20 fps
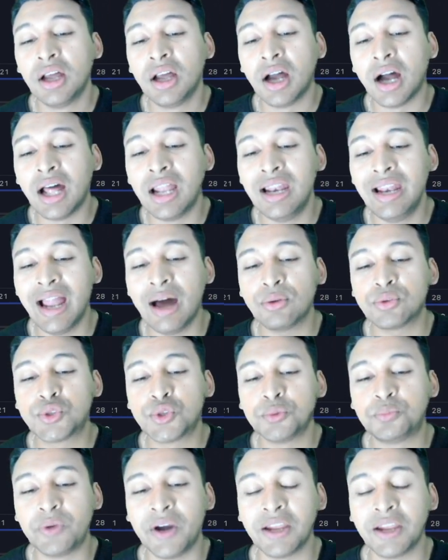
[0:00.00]
allowed
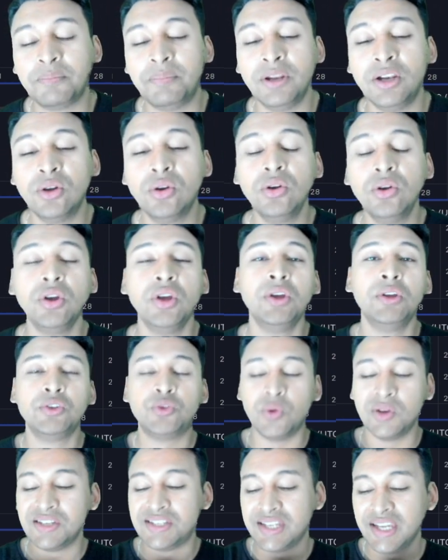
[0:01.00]
to break below
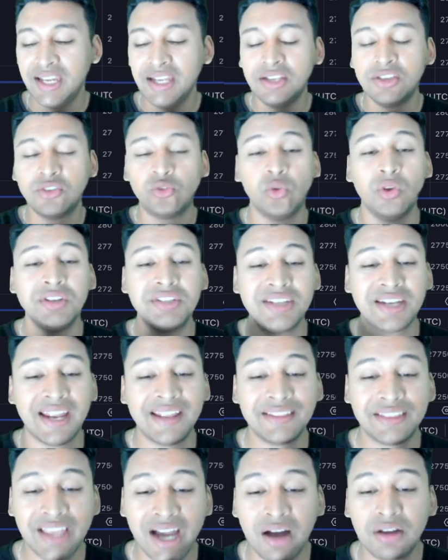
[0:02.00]
28,000 to
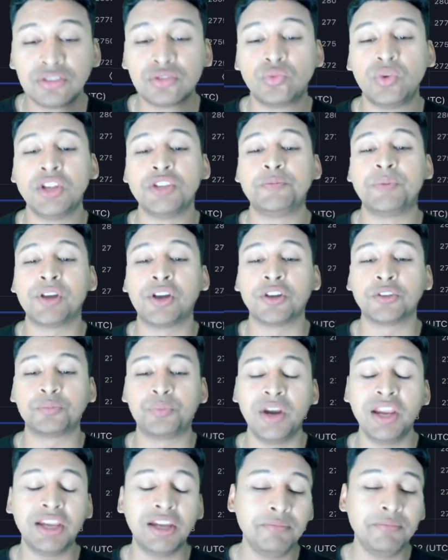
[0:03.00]
29,000 range, because
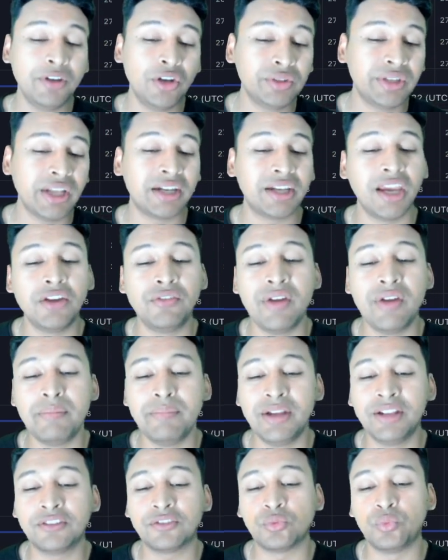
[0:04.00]
breaking below that area
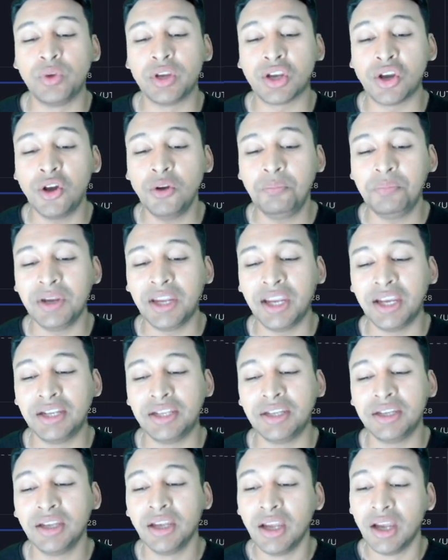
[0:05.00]
means we could be
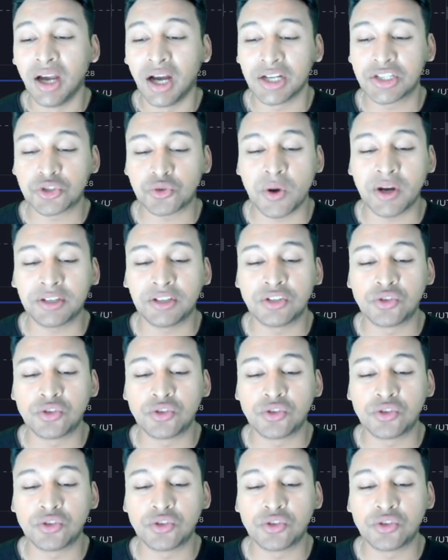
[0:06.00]
getting attracted